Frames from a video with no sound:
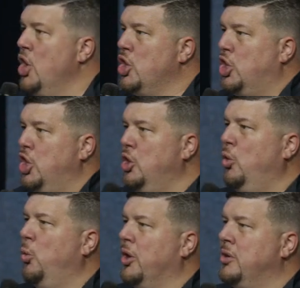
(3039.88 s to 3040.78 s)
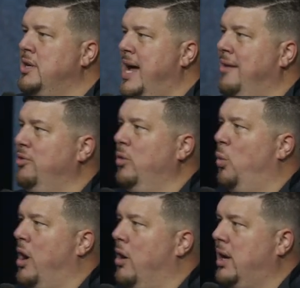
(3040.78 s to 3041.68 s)
You will never
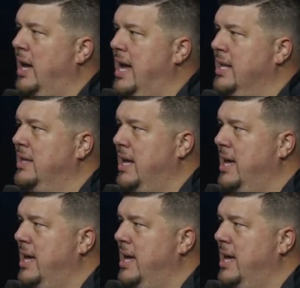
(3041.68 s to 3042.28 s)
walk in the